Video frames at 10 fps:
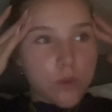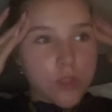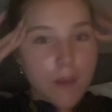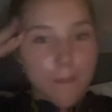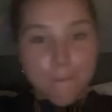was
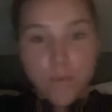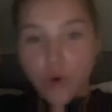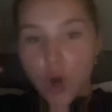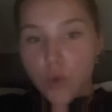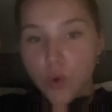like
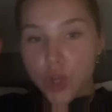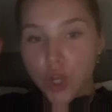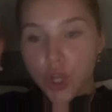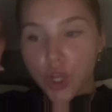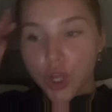
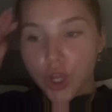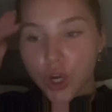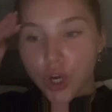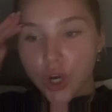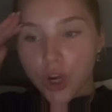
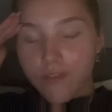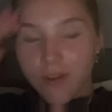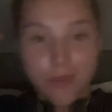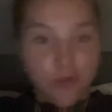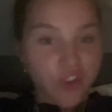broken
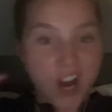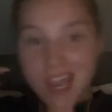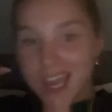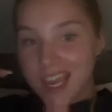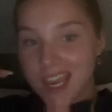from the
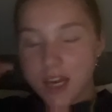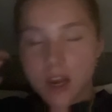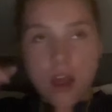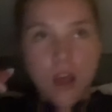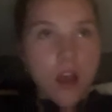rain.
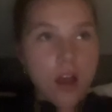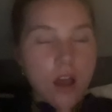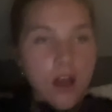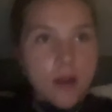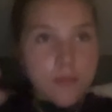
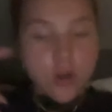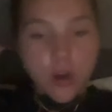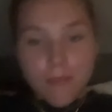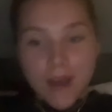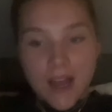
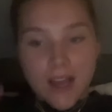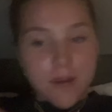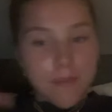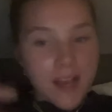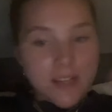Got
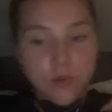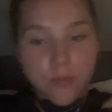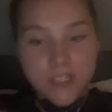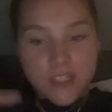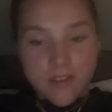back, packed up all
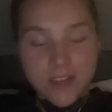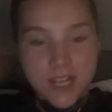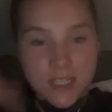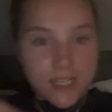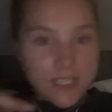my stuff because
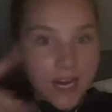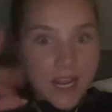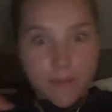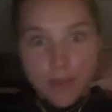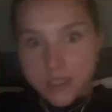as I said, I
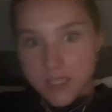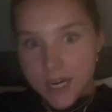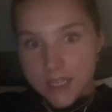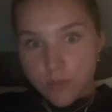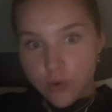had a bus the
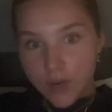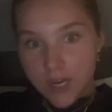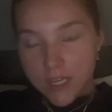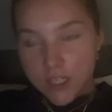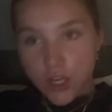next
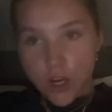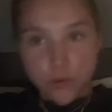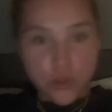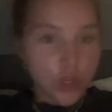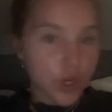morning to go
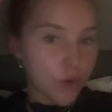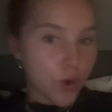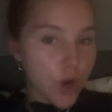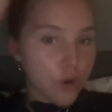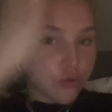to
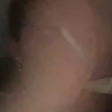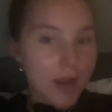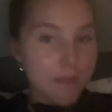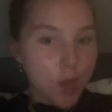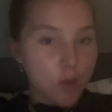
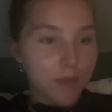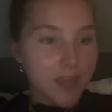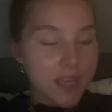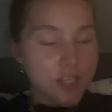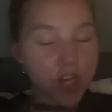Rainbow
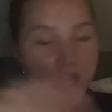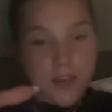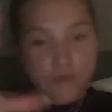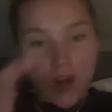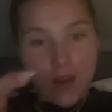Beach.
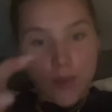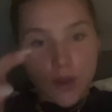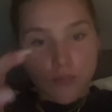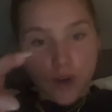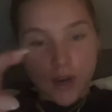In Rainbow
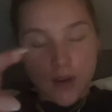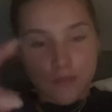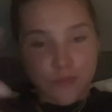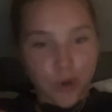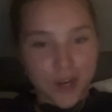
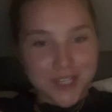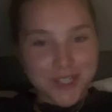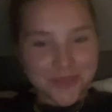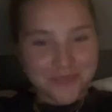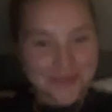Beach,